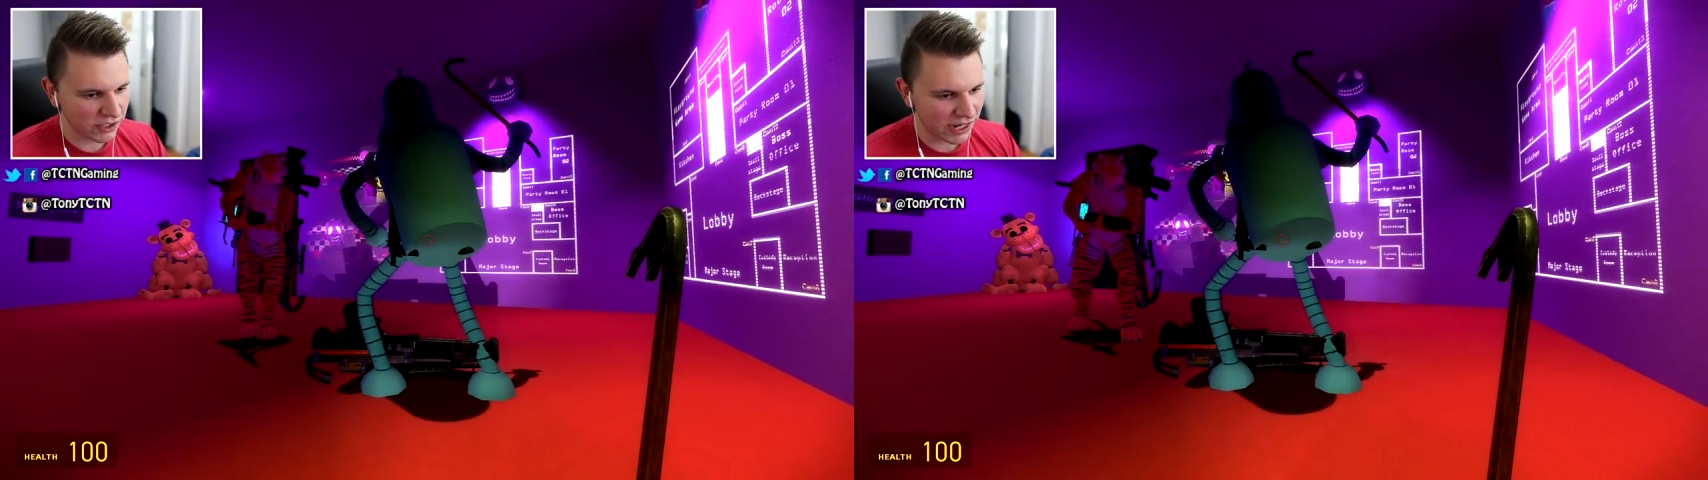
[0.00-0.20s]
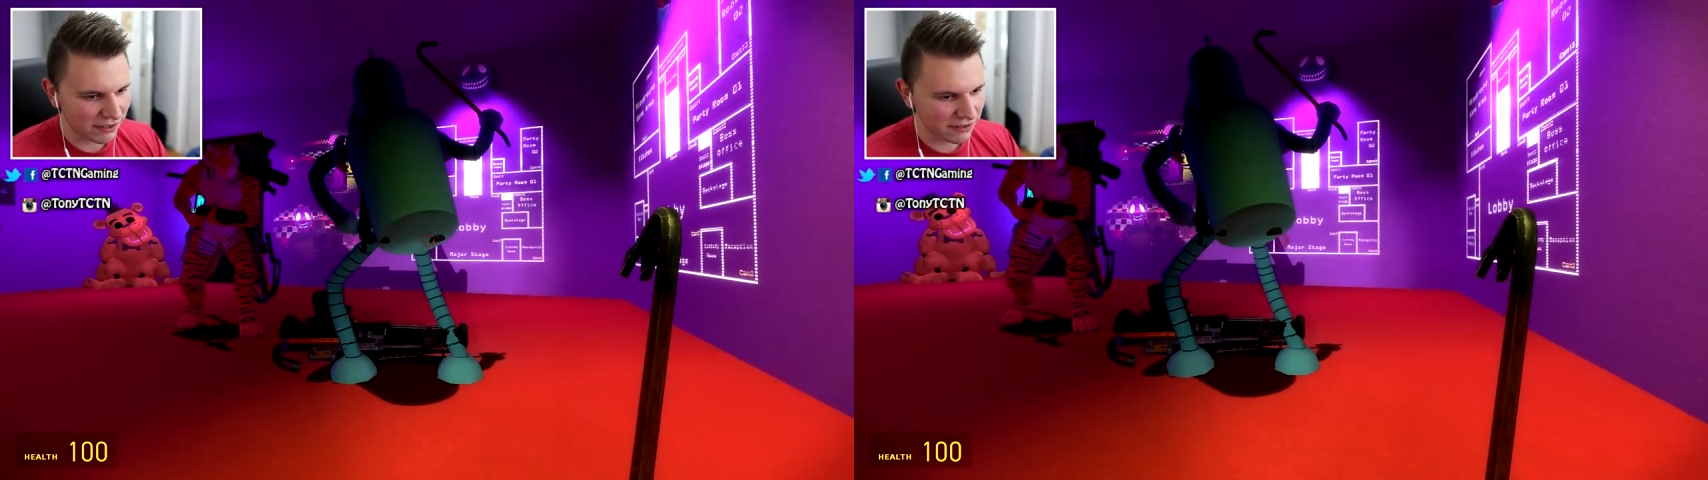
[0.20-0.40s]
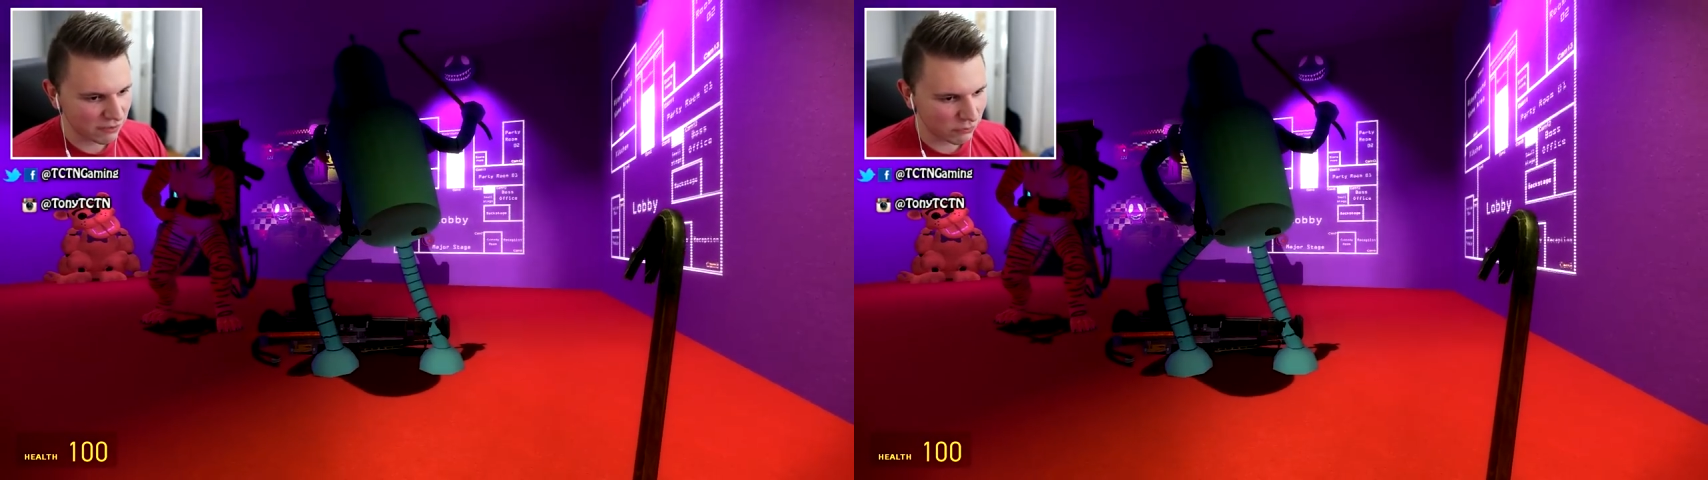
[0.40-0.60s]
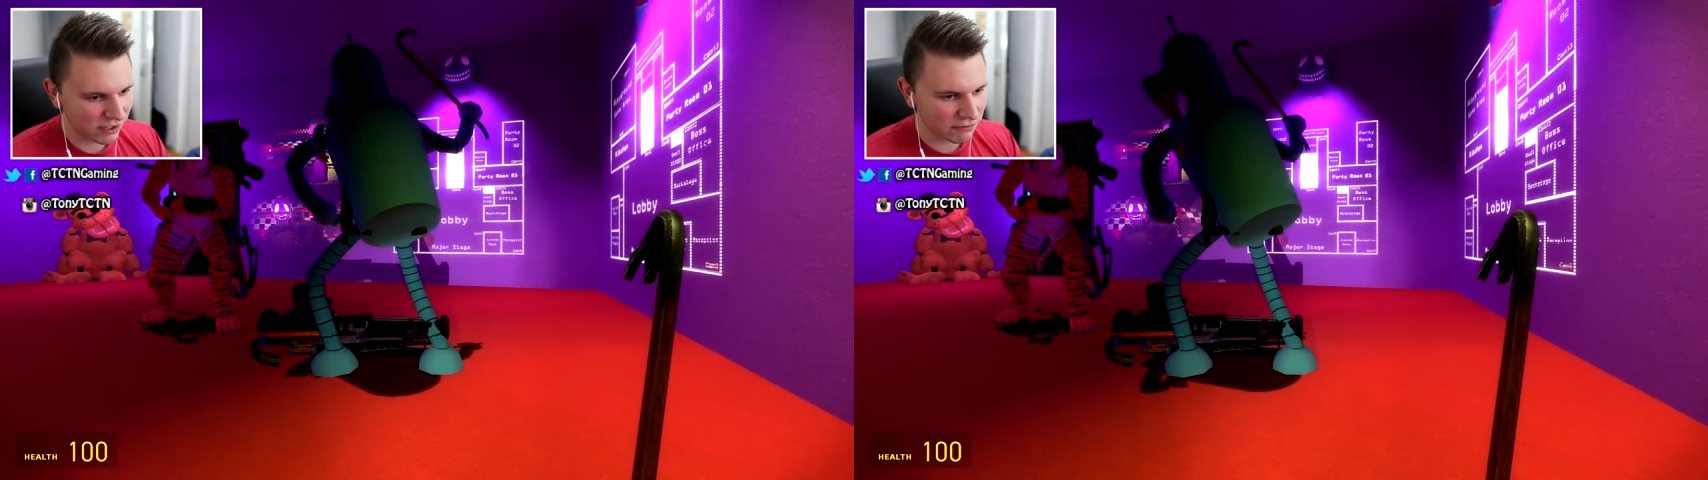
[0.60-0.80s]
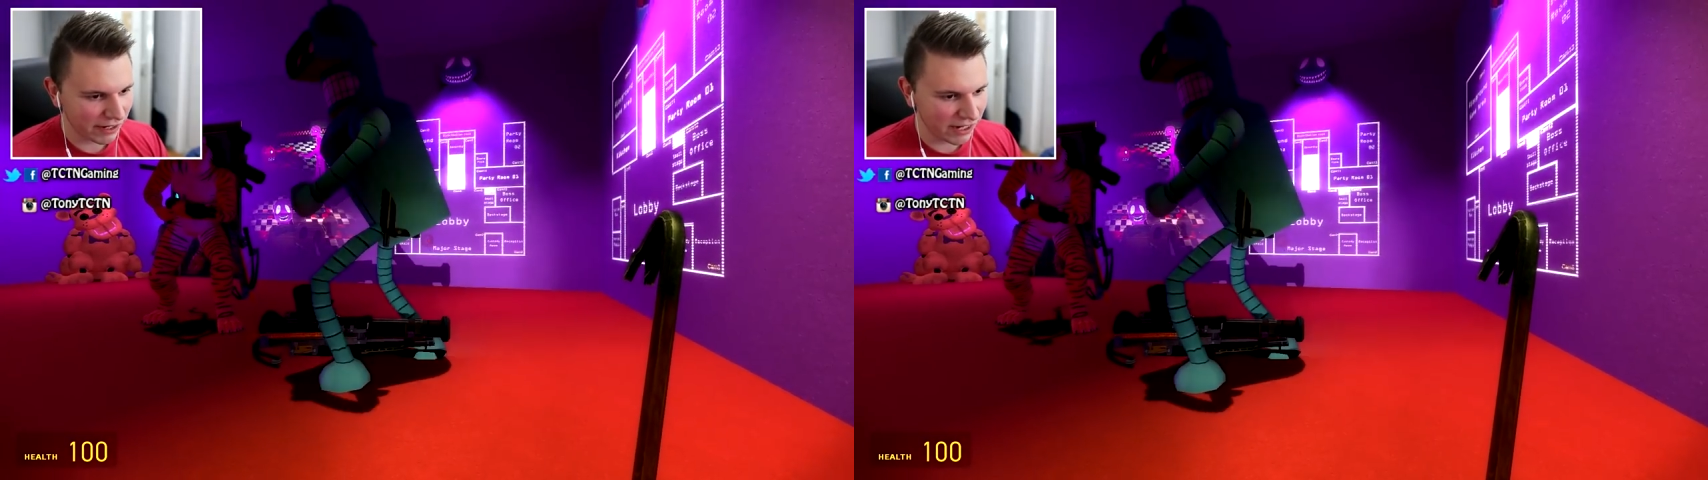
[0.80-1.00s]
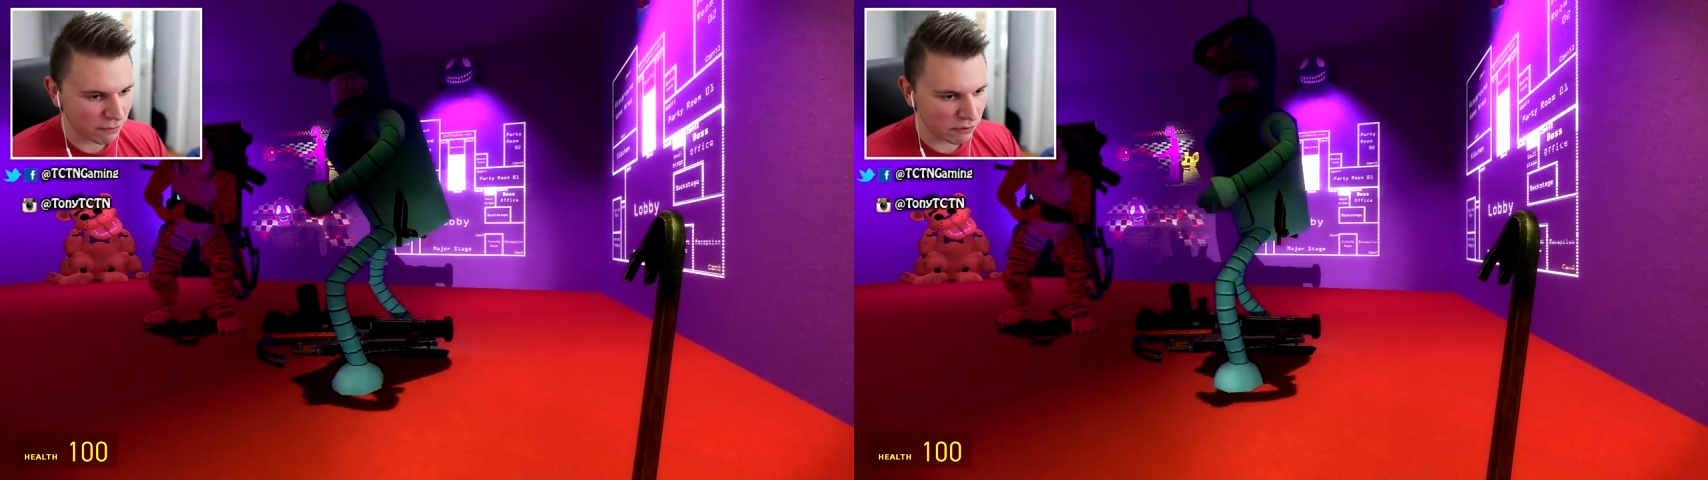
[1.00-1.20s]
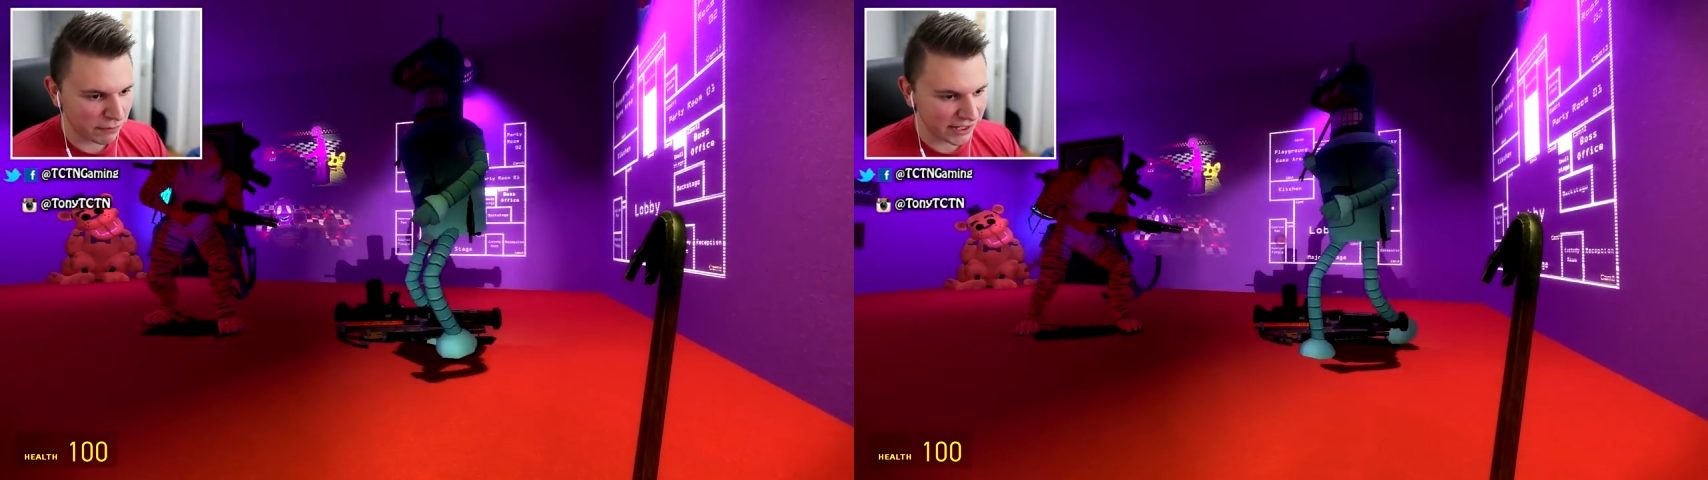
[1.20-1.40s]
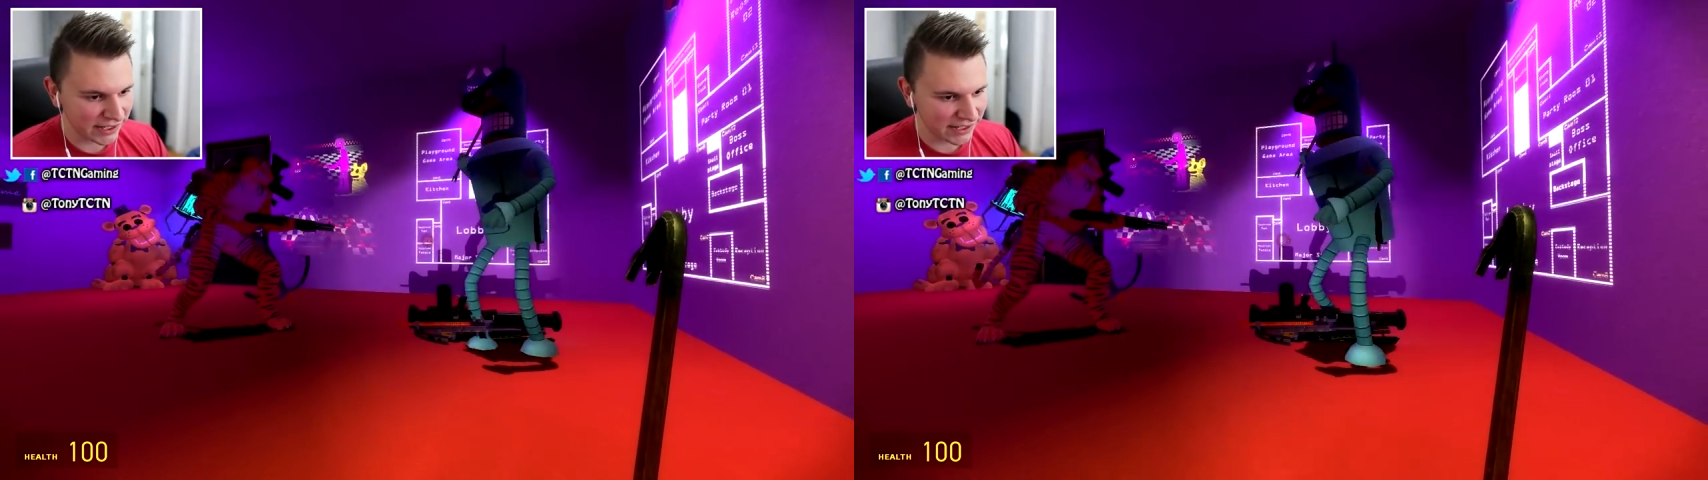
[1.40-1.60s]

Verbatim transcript: that, with a grenade up your butt.